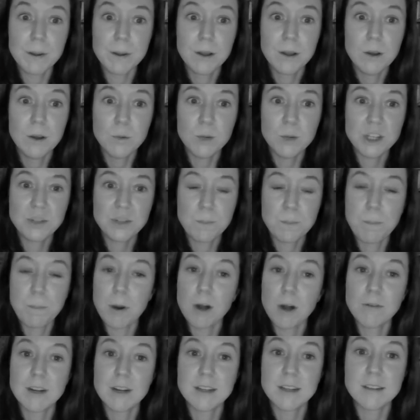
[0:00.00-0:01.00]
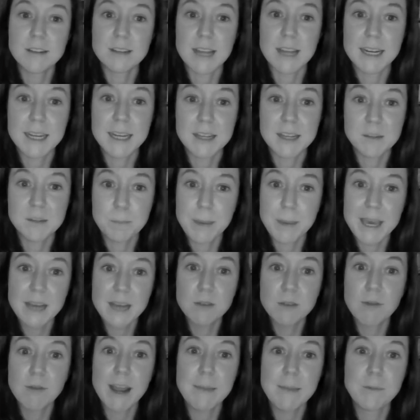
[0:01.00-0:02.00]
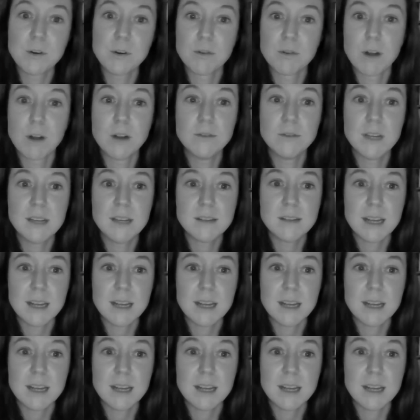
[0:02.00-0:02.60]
Wish Boris and his pig rape cronies